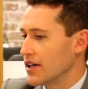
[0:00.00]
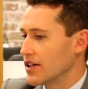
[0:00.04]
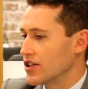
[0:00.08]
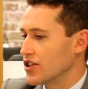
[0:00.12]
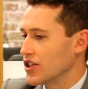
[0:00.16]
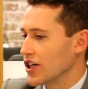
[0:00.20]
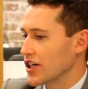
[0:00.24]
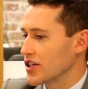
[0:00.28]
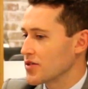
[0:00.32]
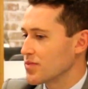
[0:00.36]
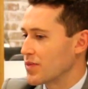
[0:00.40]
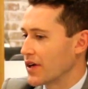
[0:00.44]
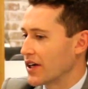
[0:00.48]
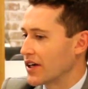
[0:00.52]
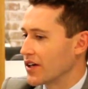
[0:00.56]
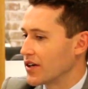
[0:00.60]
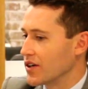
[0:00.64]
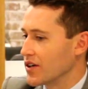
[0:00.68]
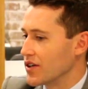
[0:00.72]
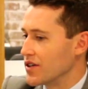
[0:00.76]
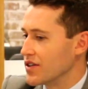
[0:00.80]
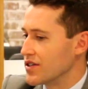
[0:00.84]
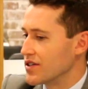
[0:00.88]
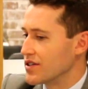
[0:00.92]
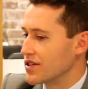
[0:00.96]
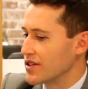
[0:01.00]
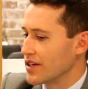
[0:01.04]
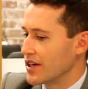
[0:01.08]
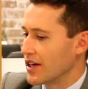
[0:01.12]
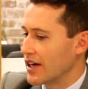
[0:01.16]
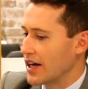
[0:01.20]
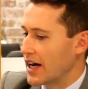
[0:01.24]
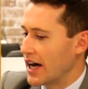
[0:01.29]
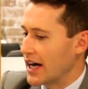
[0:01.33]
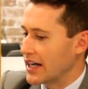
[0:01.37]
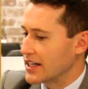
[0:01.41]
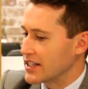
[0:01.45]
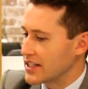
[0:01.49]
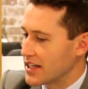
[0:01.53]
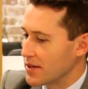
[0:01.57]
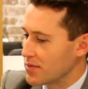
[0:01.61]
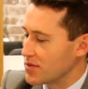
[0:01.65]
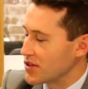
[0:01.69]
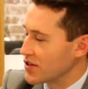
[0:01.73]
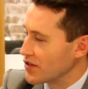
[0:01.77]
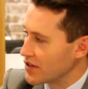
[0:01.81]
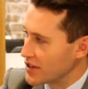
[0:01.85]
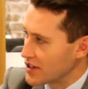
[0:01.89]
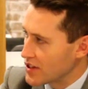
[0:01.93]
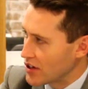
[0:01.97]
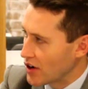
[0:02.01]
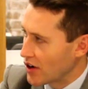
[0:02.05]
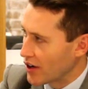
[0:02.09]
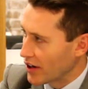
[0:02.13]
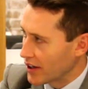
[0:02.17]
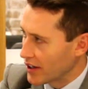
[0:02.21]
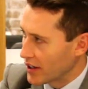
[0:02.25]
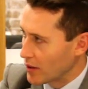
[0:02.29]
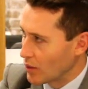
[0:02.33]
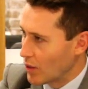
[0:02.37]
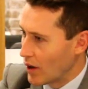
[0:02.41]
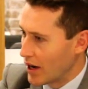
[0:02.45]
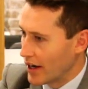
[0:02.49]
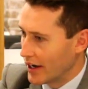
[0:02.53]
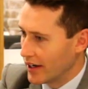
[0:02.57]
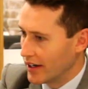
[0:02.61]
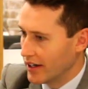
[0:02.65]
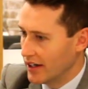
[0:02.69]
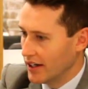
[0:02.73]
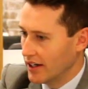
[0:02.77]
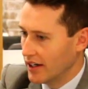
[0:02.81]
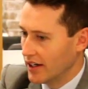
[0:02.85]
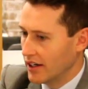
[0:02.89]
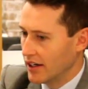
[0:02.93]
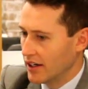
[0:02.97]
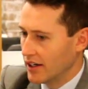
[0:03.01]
just because our tips have historically won,